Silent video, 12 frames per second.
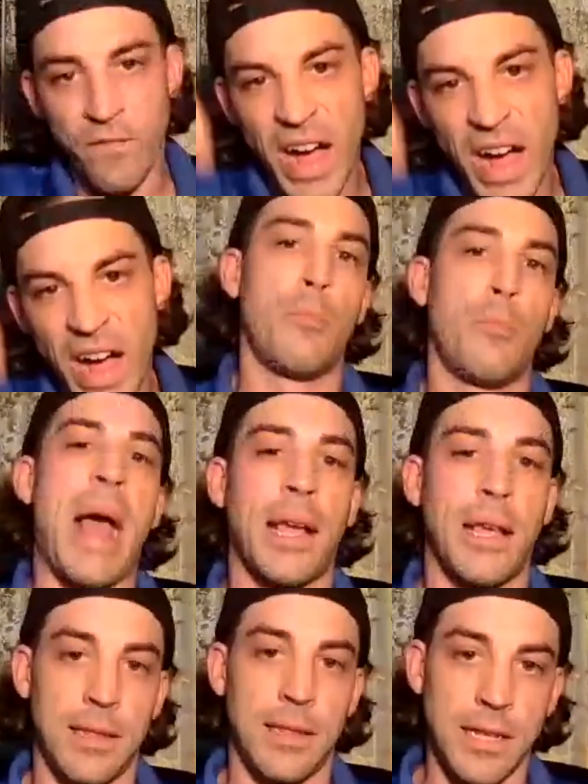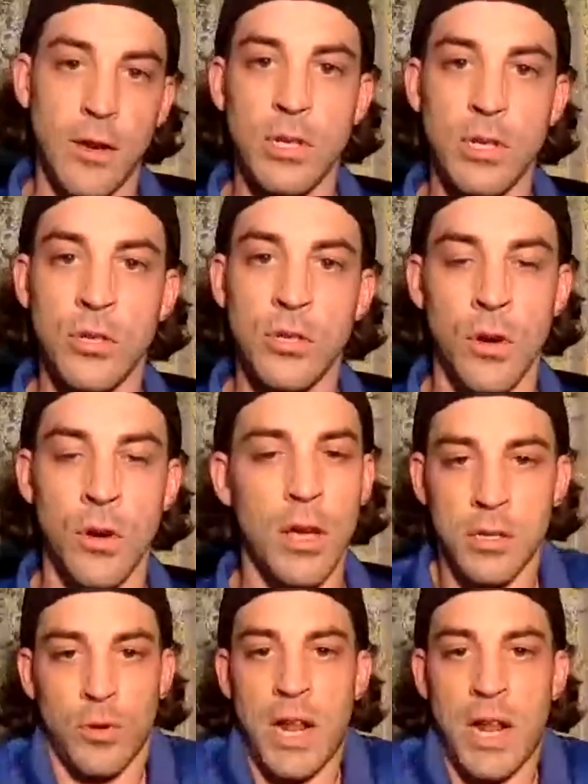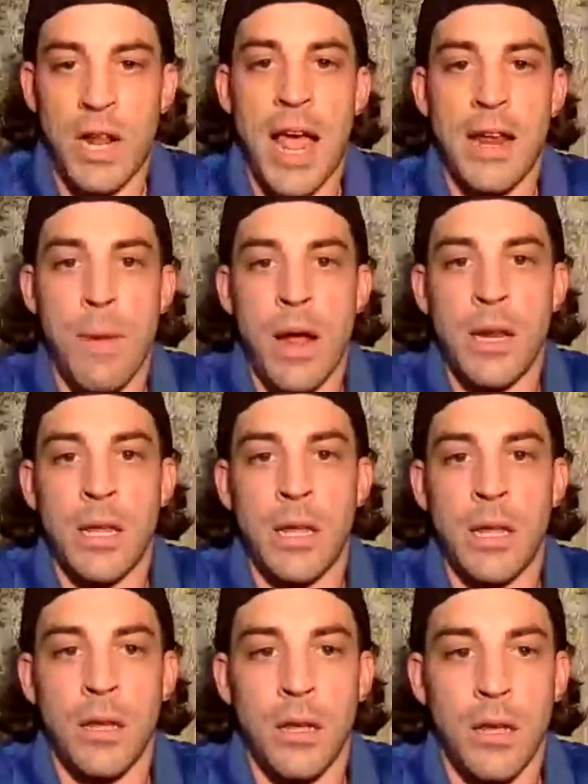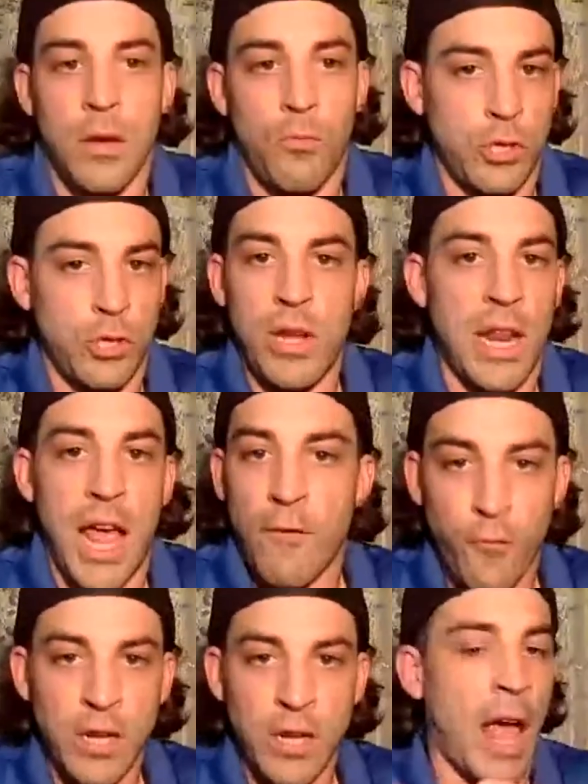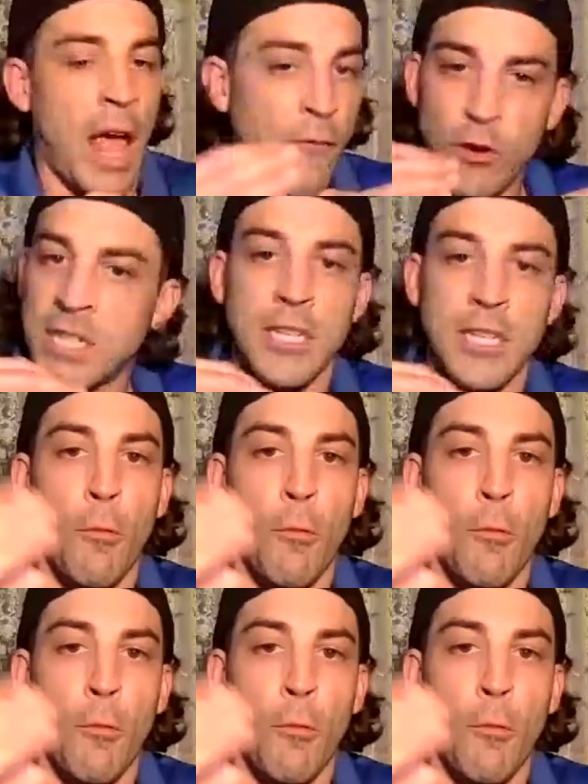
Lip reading: follow back. That's how we do, because we're not high and mighty. We'll tweet every single